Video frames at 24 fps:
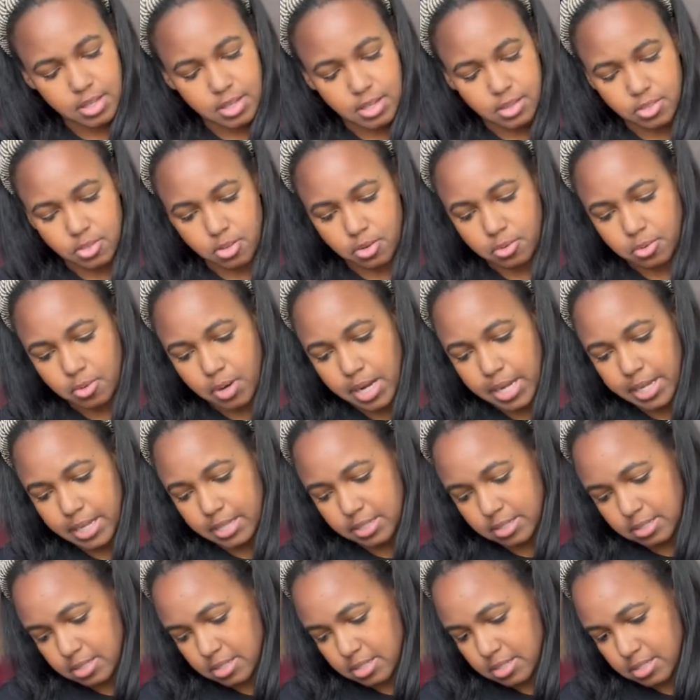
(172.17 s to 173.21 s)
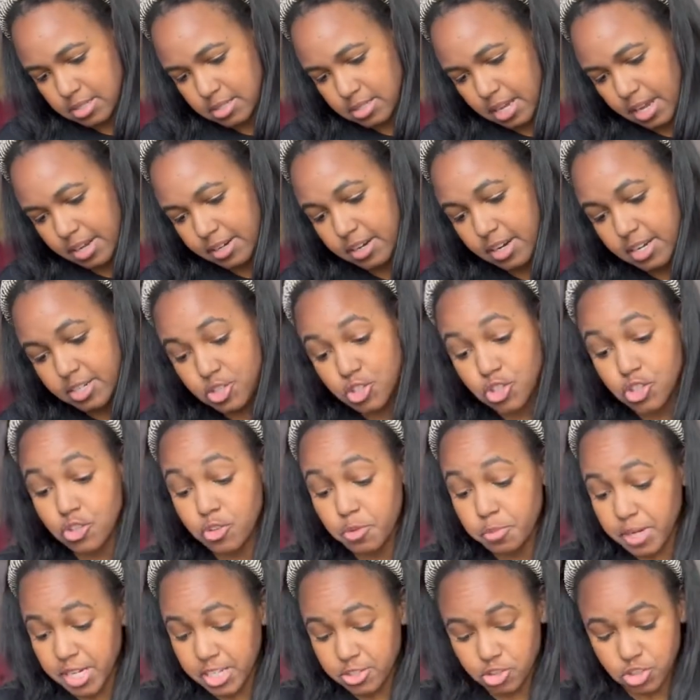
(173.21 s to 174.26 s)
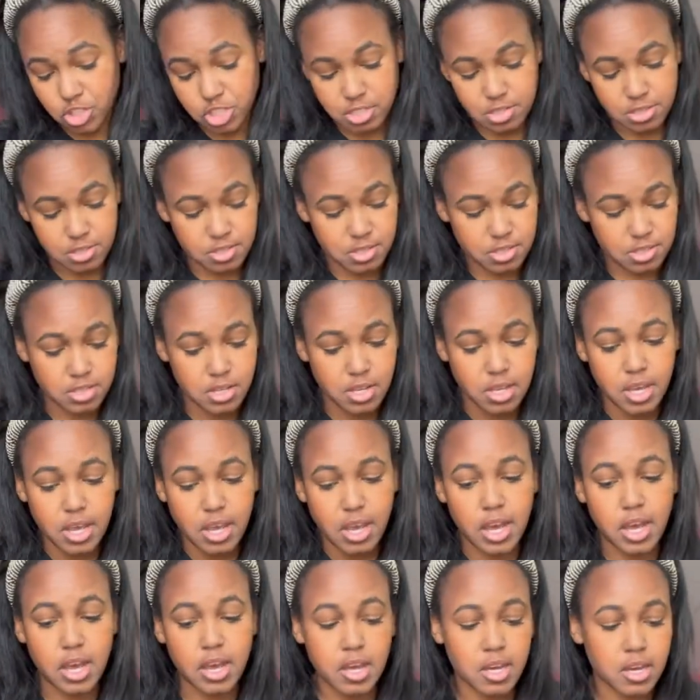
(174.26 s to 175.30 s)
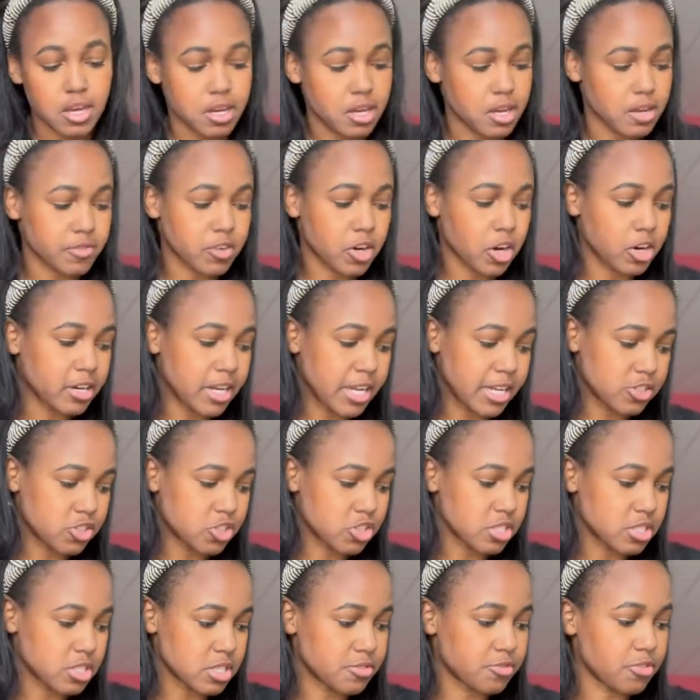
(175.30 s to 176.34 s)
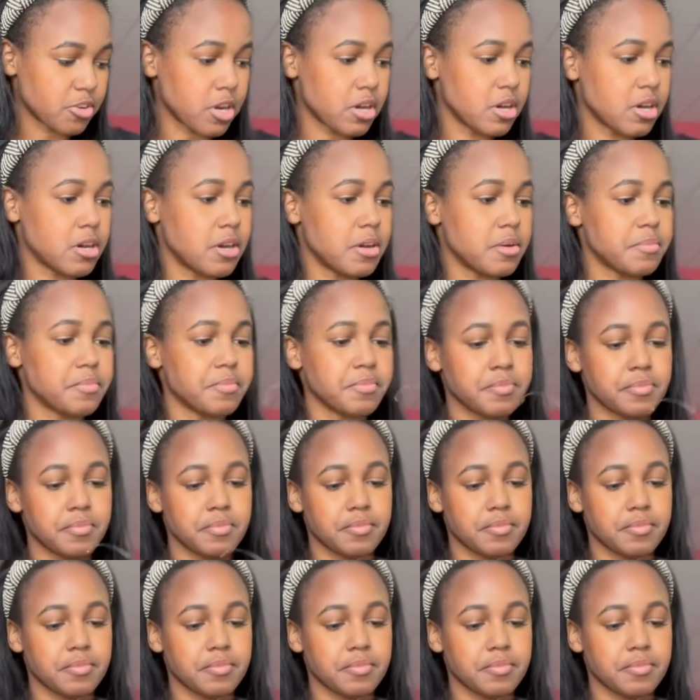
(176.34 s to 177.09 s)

The lights. I got two bunches of carnations from